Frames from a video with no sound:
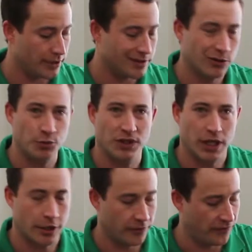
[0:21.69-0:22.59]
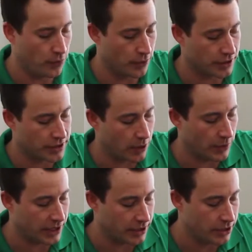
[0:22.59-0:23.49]
It's a little bit lighter force that
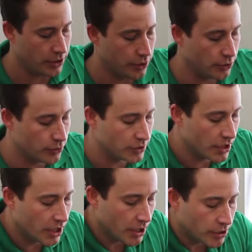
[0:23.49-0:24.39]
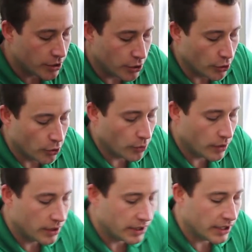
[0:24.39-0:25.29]
we can use to
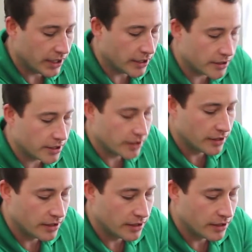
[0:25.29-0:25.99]
get